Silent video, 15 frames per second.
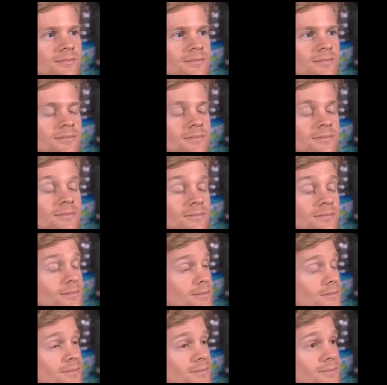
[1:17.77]

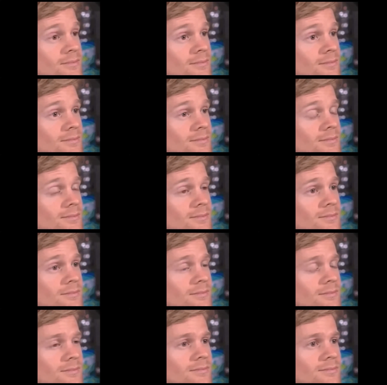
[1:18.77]

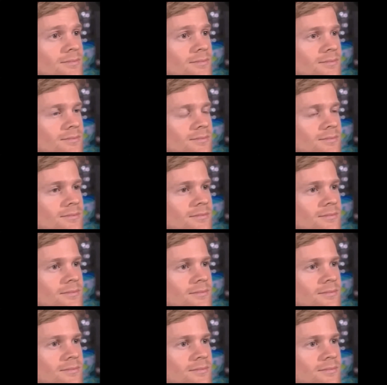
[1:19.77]
[no speech]